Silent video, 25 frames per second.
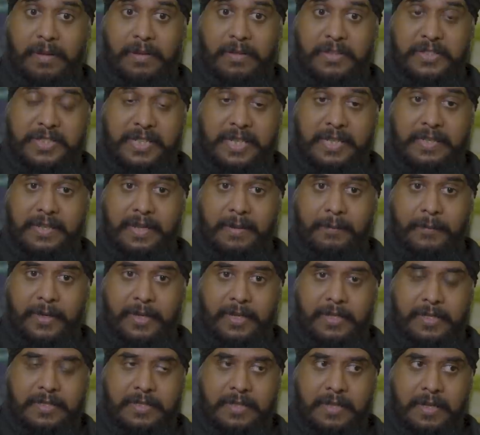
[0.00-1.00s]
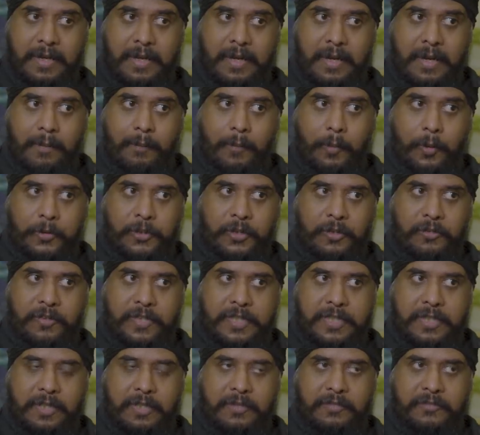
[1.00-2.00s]
say that, because both of
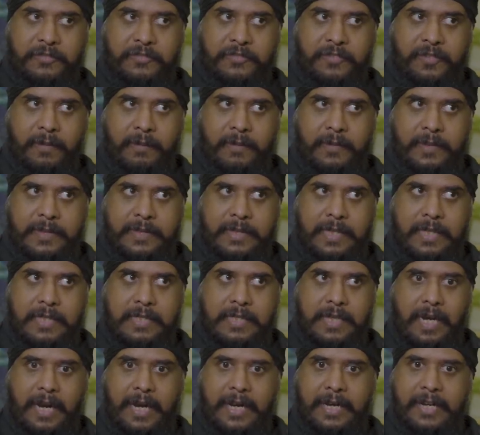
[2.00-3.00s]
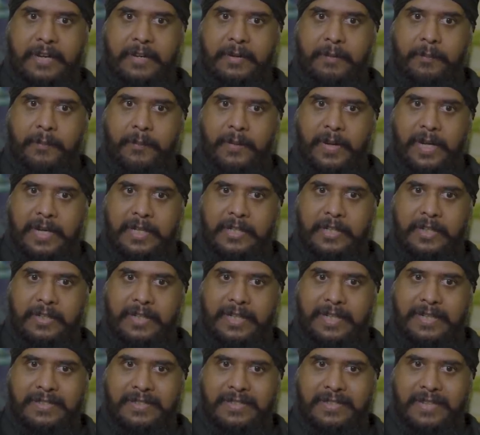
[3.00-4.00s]
us sort of design and build
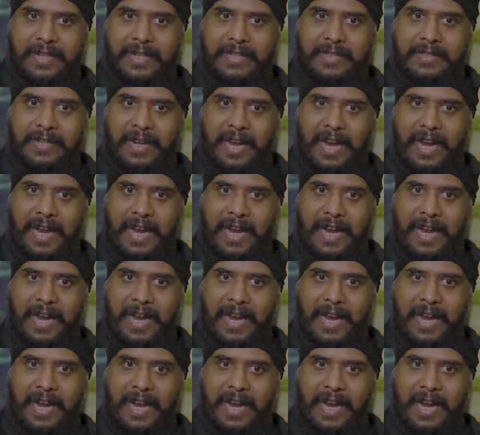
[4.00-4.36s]
on instinct